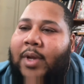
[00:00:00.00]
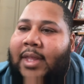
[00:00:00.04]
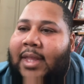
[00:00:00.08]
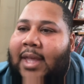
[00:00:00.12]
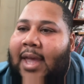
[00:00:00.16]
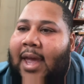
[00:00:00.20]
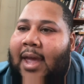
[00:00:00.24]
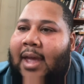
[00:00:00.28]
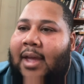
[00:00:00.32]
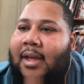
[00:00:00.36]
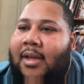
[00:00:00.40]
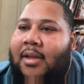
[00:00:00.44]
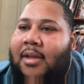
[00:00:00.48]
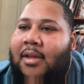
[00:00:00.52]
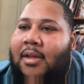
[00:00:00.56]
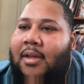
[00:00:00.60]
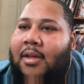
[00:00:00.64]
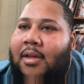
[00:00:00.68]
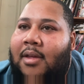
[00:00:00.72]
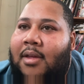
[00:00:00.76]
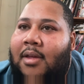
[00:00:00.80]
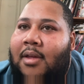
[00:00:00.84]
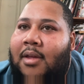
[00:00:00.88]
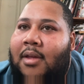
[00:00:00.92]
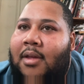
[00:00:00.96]
that,
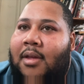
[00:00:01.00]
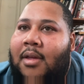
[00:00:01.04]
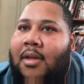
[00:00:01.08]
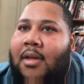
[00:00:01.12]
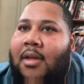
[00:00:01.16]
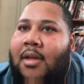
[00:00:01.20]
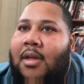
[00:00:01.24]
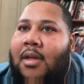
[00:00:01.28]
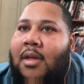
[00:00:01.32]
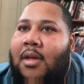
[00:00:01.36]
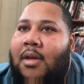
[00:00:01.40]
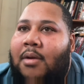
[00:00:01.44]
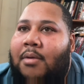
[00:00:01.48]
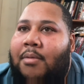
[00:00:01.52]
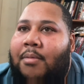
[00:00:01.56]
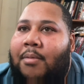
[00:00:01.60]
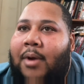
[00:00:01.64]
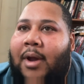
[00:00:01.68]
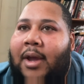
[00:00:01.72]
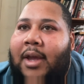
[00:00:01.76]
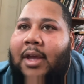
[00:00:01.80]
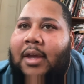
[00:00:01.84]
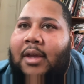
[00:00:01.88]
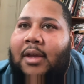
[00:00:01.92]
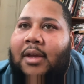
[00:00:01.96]

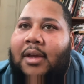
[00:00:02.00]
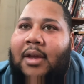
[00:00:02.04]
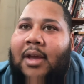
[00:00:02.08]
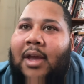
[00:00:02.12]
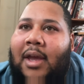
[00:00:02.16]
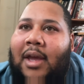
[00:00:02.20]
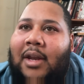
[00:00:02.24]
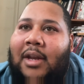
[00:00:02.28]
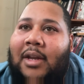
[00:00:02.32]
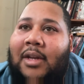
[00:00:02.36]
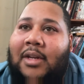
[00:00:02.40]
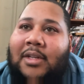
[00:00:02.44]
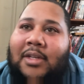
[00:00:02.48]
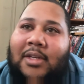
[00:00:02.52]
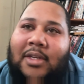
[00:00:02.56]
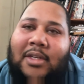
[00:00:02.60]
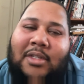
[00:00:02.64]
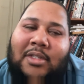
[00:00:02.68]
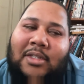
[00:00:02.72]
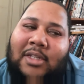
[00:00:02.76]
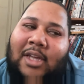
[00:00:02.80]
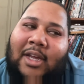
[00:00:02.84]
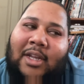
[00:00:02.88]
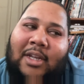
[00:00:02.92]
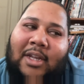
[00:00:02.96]
right? And it's
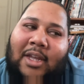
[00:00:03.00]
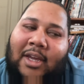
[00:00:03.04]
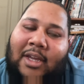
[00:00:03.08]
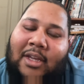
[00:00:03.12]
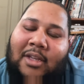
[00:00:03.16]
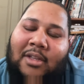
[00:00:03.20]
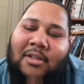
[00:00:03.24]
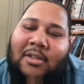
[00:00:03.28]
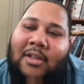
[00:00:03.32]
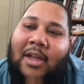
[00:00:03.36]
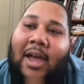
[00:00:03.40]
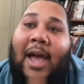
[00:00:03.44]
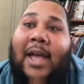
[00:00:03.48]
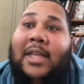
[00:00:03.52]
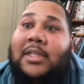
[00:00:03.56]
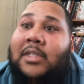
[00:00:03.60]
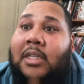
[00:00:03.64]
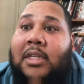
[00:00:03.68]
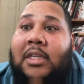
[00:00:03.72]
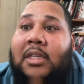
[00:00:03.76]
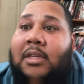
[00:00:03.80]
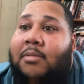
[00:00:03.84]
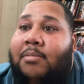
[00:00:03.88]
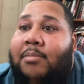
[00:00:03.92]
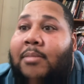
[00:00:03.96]
not like, I
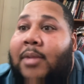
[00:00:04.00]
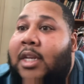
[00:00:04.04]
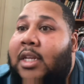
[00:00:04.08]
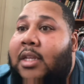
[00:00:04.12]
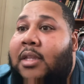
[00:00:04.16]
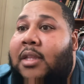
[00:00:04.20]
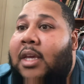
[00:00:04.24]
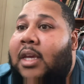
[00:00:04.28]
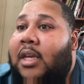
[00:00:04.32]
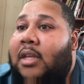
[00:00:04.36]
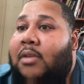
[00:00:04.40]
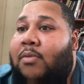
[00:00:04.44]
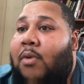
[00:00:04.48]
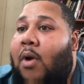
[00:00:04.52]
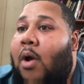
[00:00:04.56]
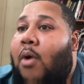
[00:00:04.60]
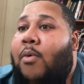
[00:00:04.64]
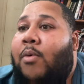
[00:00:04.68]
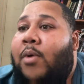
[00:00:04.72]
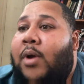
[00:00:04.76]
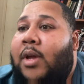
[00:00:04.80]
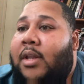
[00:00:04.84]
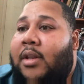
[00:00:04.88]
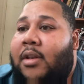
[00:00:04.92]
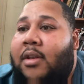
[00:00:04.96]
see many things wrong
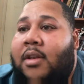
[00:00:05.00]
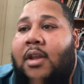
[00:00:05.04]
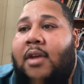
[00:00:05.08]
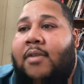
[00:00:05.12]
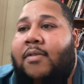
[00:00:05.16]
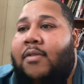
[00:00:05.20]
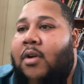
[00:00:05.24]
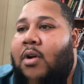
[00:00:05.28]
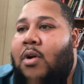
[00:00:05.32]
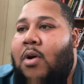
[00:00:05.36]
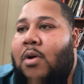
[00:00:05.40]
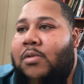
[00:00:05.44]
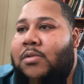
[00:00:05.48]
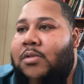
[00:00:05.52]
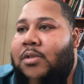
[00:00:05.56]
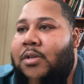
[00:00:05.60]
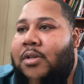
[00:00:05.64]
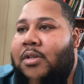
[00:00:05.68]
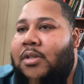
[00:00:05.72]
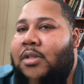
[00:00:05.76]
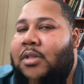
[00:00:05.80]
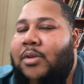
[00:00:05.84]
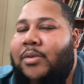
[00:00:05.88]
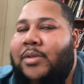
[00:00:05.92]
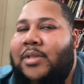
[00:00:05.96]
with different
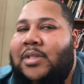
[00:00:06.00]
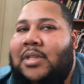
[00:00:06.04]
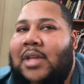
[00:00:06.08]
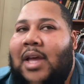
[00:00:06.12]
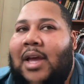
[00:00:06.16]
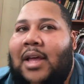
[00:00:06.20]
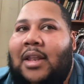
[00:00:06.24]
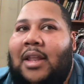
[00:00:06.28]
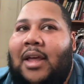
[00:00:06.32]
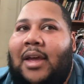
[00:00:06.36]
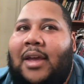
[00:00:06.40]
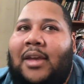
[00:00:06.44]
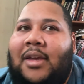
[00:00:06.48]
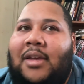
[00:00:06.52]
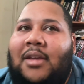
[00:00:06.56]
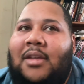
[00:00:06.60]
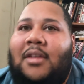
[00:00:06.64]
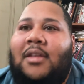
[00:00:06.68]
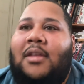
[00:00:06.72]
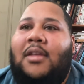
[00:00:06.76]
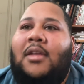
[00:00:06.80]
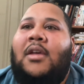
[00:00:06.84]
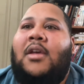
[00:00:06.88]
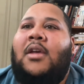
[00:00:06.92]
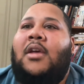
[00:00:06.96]
cultures, so it's not like
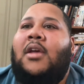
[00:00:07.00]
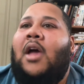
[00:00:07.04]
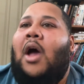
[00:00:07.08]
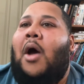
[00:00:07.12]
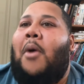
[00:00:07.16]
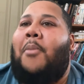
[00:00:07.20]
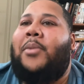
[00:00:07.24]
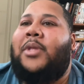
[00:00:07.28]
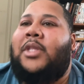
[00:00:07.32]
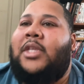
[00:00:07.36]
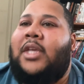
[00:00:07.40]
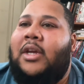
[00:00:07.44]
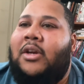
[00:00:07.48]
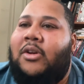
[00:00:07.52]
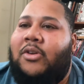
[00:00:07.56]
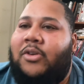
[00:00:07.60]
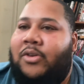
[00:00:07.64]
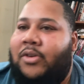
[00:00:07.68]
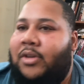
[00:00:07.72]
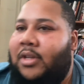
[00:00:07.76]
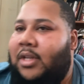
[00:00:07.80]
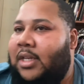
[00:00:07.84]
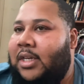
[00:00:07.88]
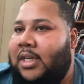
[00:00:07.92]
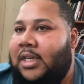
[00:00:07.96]
I'm
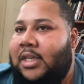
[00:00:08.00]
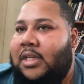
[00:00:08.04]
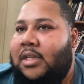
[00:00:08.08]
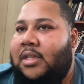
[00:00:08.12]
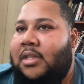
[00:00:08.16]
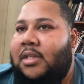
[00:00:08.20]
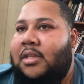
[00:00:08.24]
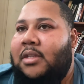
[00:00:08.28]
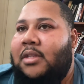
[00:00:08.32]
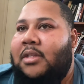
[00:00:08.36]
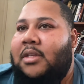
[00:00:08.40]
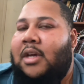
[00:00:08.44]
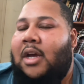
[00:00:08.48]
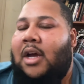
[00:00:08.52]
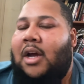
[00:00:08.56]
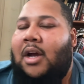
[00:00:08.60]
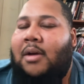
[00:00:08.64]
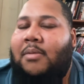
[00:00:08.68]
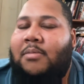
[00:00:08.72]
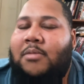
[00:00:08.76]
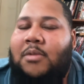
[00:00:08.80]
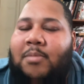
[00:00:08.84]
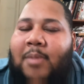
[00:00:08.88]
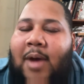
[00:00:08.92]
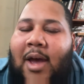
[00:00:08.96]
particularly
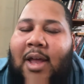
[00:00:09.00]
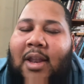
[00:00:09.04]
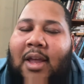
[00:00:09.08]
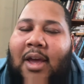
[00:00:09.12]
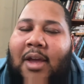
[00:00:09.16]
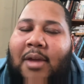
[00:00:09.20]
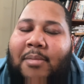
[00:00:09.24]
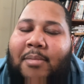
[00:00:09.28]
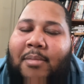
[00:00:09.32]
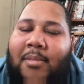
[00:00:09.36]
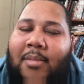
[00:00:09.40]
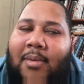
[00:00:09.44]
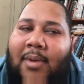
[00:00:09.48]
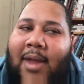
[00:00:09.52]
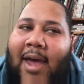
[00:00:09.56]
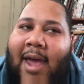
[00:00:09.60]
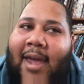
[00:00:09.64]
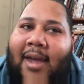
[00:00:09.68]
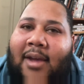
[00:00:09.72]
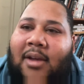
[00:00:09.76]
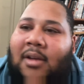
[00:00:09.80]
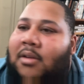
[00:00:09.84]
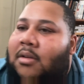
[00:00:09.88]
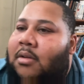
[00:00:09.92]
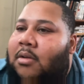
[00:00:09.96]
spotlighting black
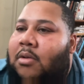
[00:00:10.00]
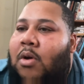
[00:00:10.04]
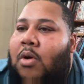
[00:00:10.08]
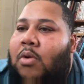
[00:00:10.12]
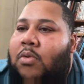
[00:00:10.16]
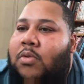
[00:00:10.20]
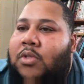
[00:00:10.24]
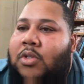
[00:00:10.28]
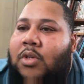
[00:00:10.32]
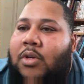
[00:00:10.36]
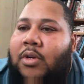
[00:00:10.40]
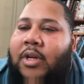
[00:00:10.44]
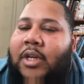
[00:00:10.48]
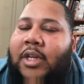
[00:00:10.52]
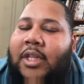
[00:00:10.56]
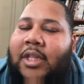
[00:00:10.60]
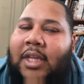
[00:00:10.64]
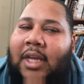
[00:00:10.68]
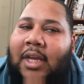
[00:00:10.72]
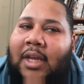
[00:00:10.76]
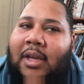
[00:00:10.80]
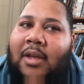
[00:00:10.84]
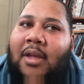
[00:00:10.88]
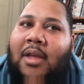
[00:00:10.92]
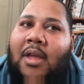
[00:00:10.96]
culture or
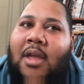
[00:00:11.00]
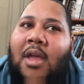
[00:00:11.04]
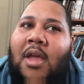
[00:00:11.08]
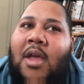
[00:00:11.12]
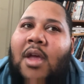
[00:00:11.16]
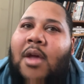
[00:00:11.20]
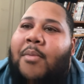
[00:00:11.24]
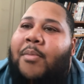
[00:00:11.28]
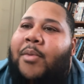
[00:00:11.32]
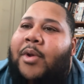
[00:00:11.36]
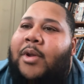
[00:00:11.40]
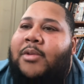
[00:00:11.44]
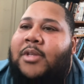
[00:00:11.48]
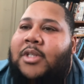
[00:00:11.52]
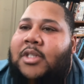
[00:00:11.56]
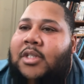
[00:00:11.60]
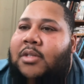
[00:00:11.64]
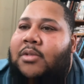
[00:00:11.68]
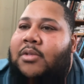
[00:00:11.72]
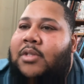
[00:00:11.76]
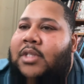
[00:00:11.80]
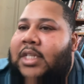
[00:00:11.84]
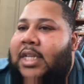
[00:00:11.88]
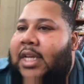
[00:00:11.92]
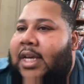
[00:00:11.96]
anything, but I'm just
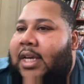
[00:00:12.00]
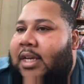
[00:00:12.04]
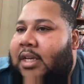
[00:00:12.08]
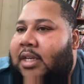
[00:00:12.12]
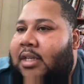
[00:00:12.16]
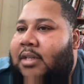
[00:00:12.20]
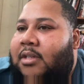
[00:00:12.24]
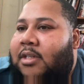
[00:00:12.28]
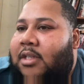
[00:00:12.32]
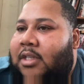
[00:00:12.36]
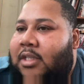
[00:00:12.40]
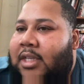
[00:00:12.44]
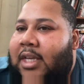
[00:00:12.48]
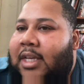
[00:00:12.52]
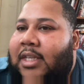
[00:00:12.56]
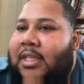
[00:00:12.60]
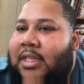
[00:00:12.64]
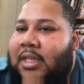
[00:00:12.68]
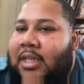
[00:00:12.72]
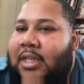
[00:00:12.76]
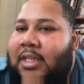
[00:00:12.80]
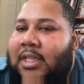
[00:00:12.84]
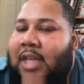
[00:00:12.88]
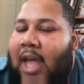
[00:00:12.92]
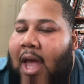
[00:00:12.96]
using that because that's the
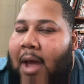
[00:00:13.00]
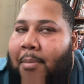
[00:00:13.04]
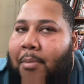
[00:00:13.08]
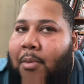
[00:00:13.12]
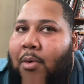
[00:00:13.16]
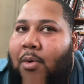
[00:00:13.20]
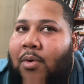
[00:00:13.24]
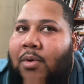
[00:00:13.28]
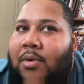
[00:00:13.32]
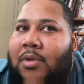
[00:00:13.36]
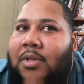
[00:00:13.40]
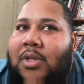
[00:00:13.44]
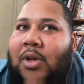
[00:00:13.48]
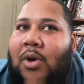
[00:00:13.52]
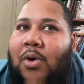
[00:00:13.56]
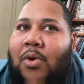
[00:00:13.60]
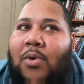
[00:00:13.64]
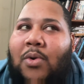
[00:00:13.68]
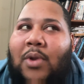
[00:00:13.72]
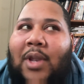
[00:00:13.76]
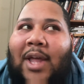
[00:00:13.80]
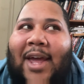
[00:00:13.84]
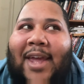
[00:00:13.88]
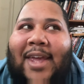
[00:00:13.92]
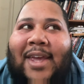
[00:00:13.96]
example. So
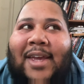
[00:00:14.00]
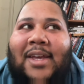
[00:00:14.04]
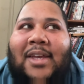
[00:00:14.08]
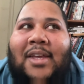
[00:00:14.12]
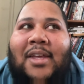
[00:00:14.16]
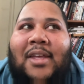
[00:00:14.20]
like,